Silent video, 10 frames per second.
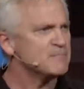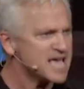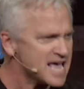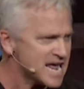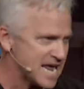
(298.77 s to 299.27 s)

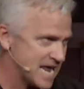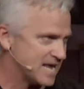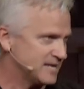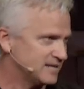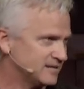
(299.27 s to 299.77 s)
me,
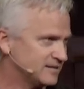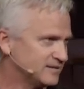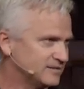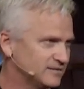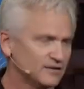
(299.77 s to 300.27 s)

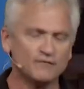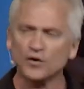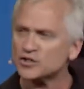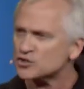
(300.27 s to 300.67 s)
for